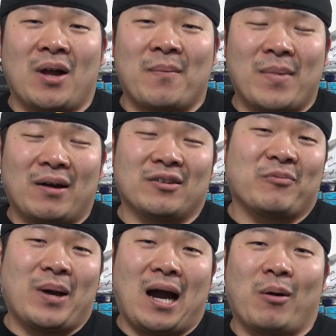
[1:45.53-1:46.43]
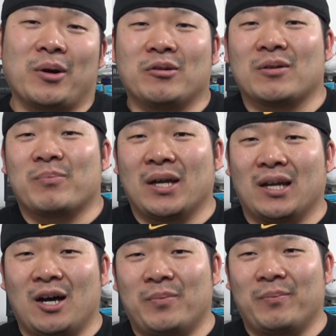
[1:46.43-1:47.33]
amount of power you can pick
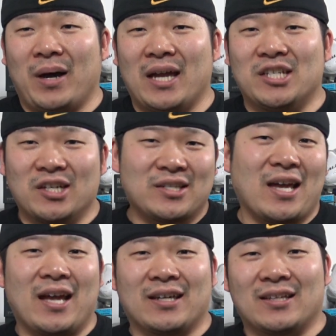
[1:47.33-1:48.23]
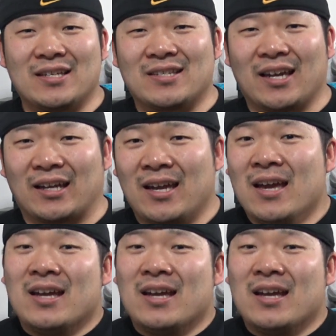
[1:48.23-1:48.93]
up by just adding an intake.